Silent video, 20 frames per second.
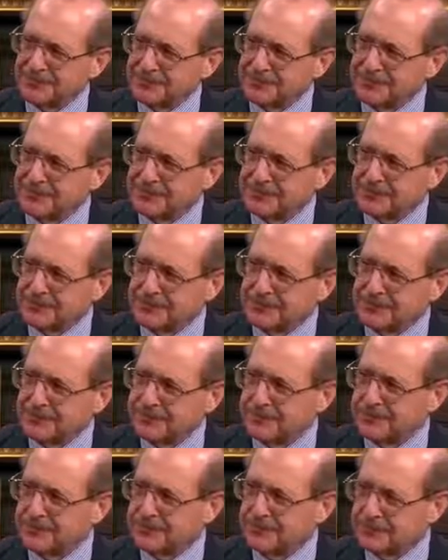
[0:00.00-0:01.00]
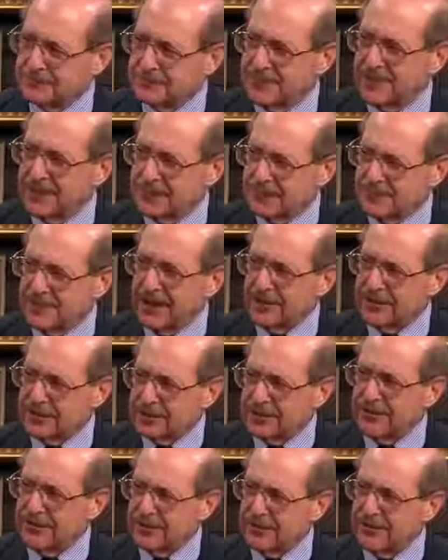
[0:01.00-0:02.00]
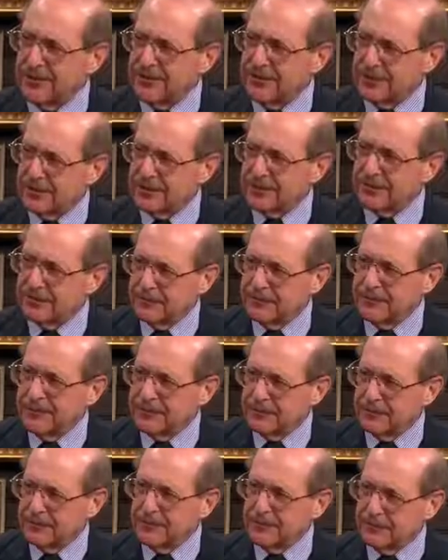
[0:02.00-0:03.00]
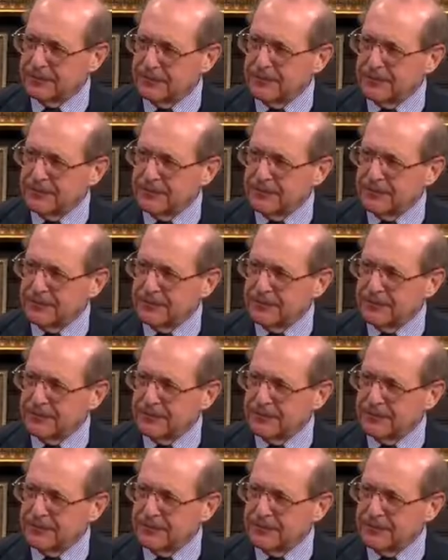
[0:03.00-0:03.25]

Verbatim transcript: You know what? I believe you. God has never failed me. Now,